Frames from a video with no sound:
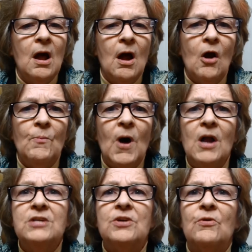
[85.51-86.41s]
Our
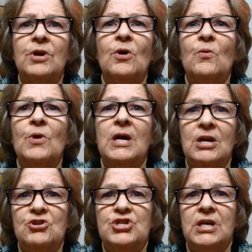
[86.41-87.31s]
bodies are, we're
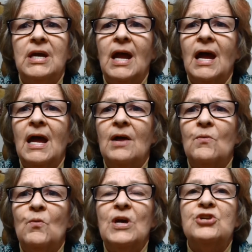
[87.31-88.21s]
energy, and
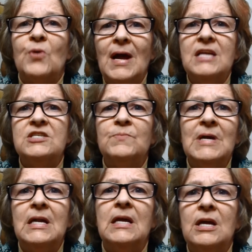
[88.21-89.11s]
we
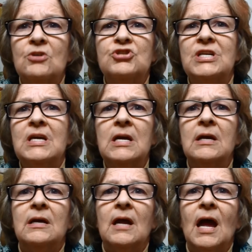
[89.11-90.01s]
transmit energy
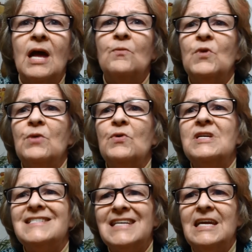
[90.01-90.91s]
and we
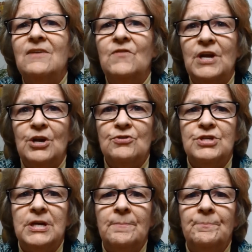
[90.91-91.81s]
receive energy.